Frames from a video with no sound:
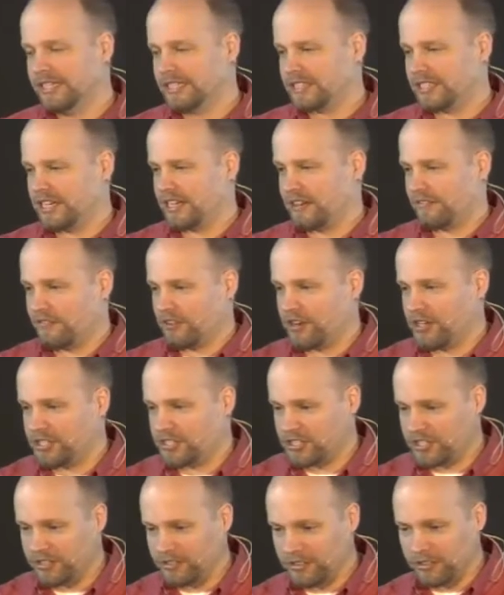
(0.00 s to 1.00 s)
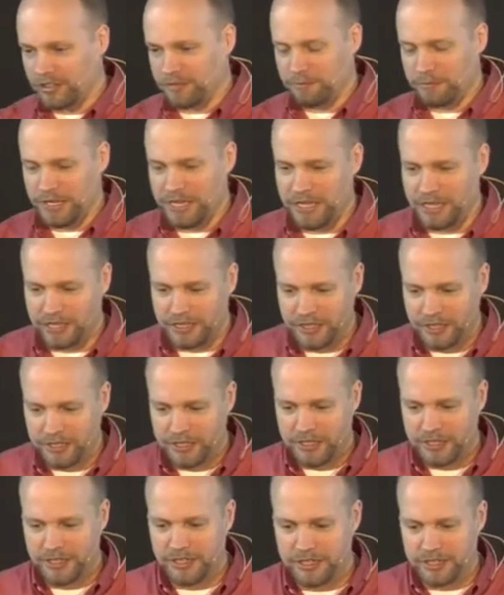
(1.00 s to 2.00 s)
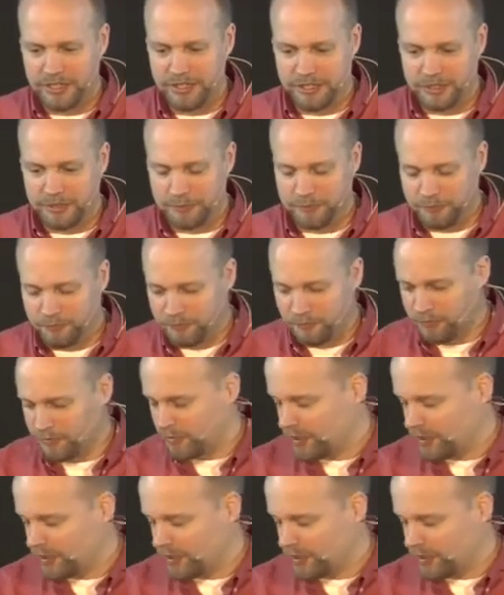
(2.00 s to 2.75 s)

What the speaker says: standing very still, and being a